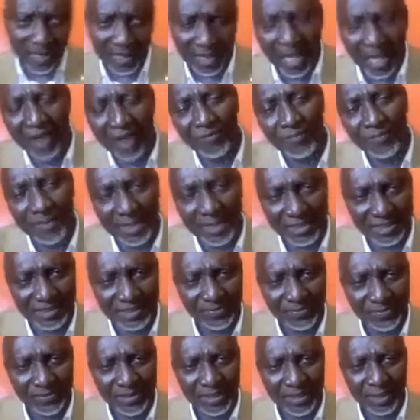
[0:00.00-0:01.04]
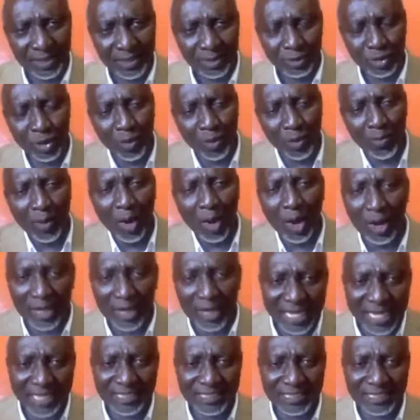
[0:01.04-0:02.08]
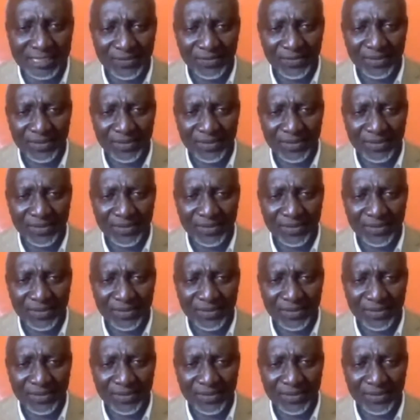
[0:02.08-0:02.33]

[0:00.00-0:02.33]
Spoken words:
government. So more or less,